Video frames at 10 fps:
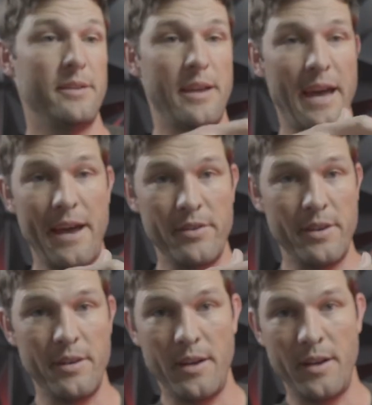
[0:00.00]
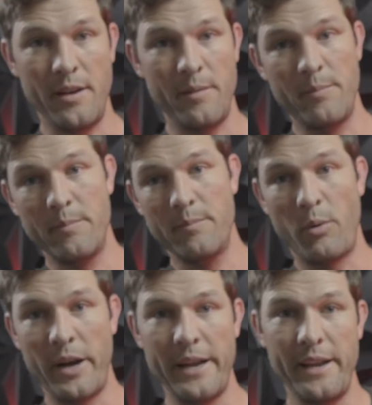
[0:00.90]
having a
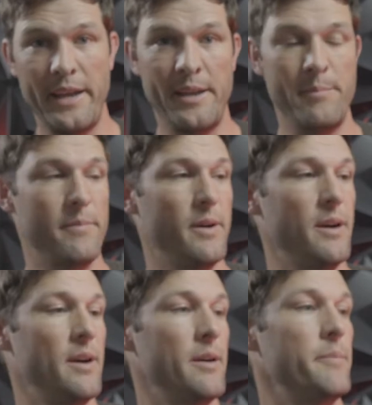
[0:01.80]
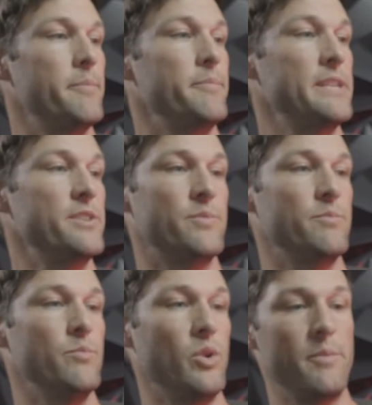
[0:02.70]
brand name. They just
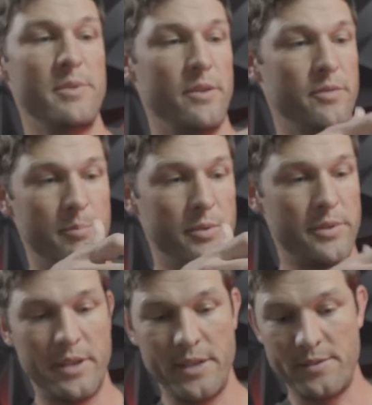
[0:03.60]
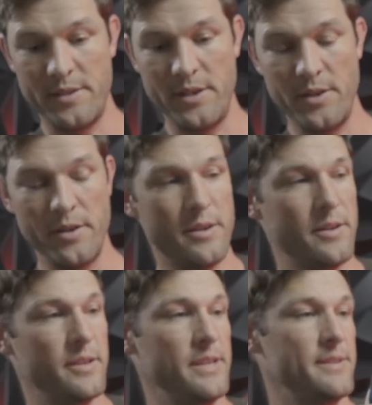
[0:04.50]
want to be able to put their kids' gear
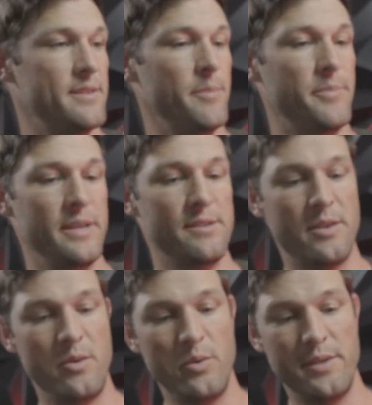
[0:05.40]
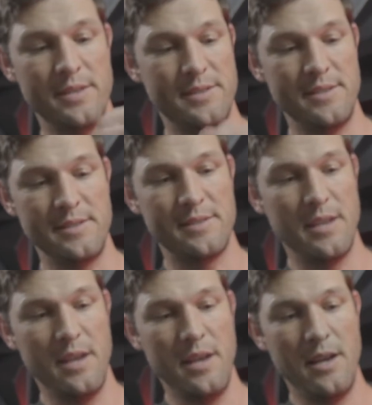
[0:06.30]
in something. So this is
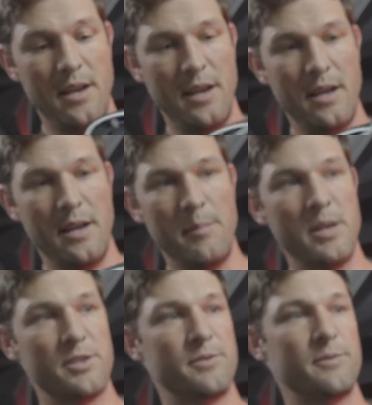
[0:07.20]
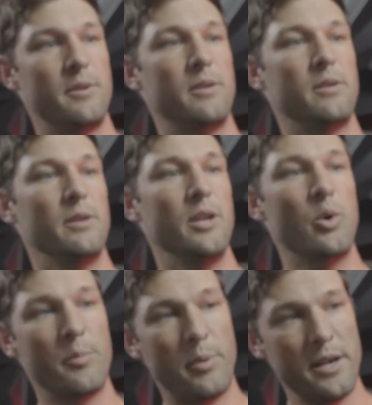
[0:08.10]
a much
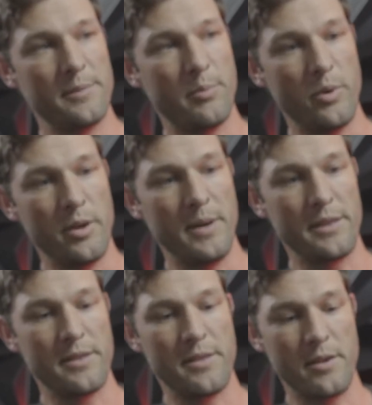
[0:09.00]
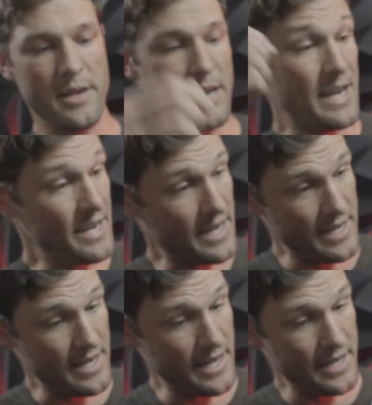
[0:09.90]
lower price point, about the
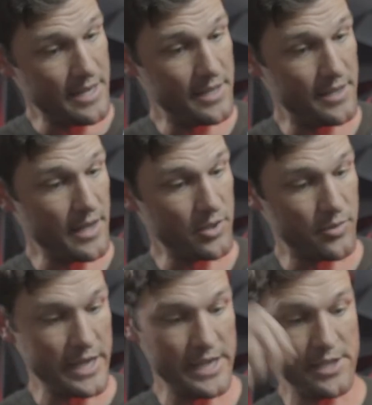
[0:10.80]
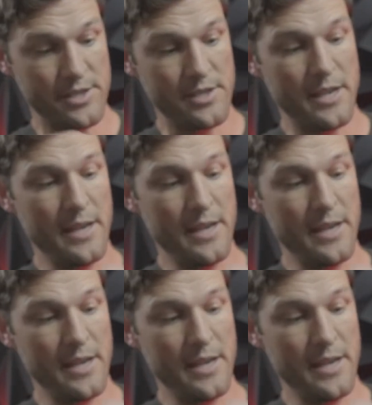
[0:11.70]
$39.99 range.